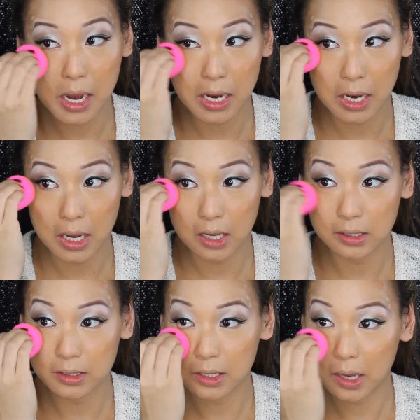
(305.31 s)

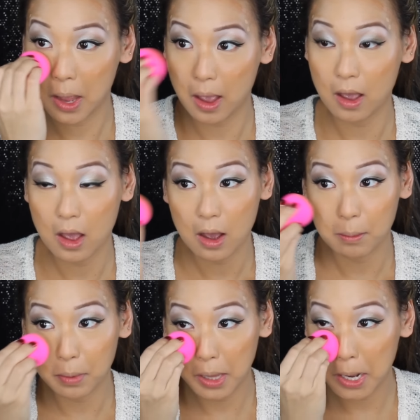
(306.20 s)
and
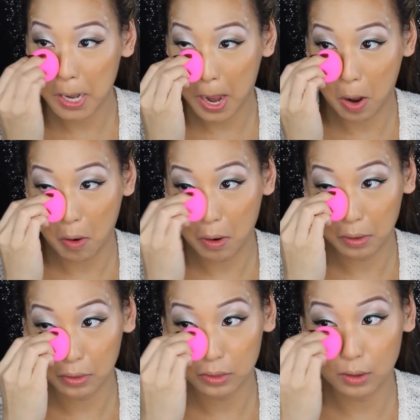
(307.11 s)
blend out
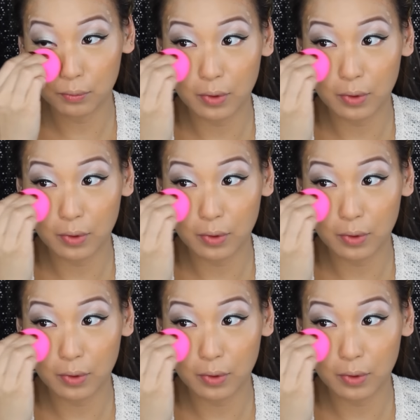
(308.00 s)
the